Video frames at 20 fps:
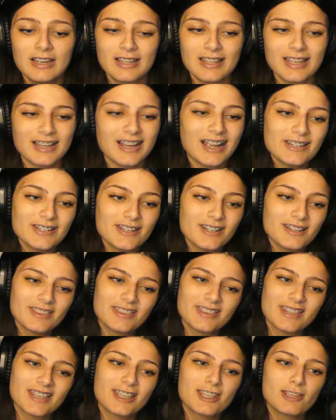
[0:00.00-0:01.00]
Like, I
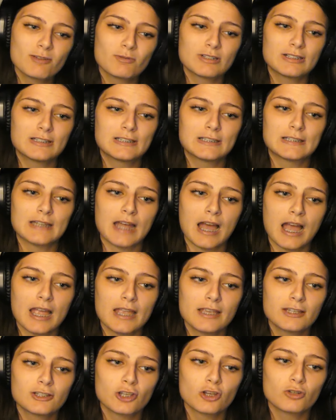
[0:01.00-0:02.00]
didn't think he would
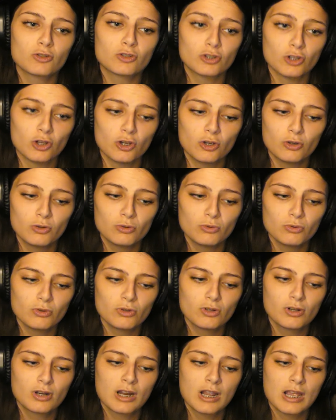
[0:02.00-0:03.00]
die so
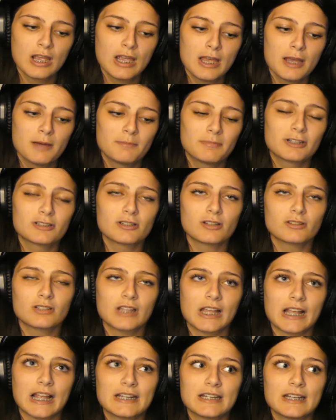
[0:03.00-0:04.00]
soon, but it's also
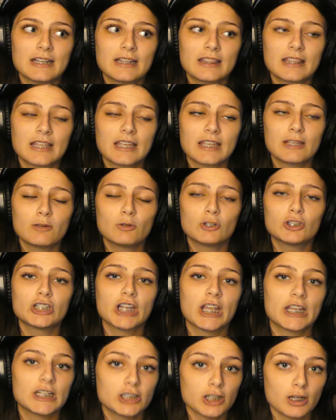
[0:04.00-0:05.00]
like I didn't think he would
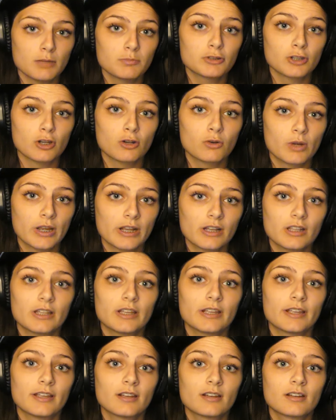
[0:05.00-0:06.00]
change up so
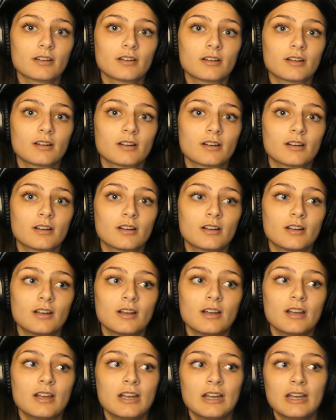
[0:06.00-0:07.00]
quickly.
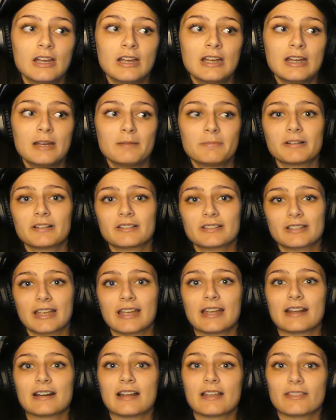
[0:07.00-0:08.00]
Because
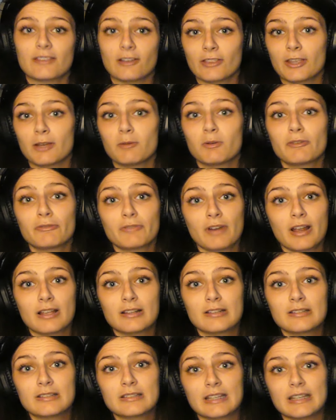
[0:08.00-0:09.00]
again, I thought they were
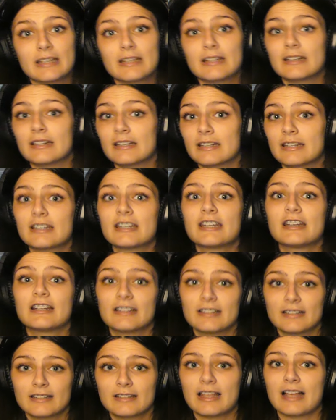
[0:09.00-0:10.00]
friends, and
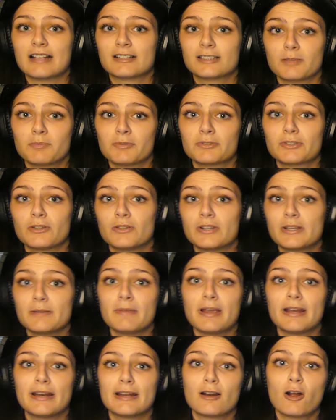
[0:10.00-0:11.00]
last episode he
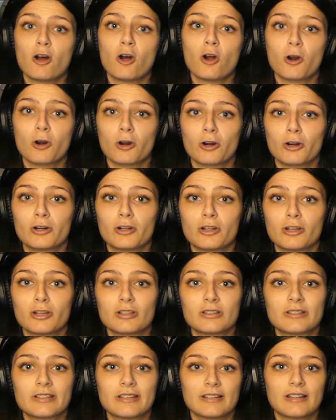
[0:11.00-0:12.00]
made it hard
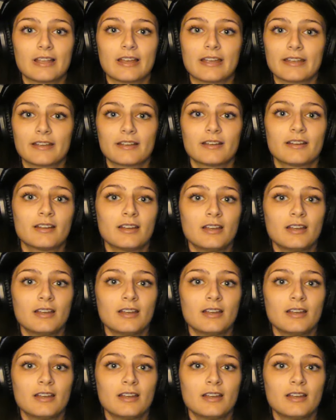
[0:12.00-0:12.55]
to like